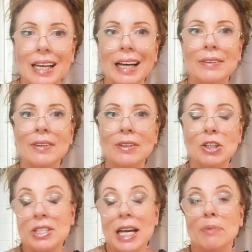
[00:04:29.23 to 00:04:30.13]
And
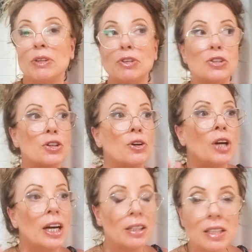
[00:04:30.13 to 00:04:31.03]
you're damned if you do,
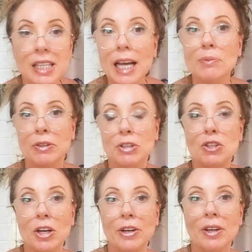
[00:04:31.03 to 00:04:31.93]
you're damned if you
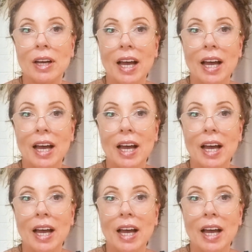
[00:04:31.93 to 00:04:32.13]
don't.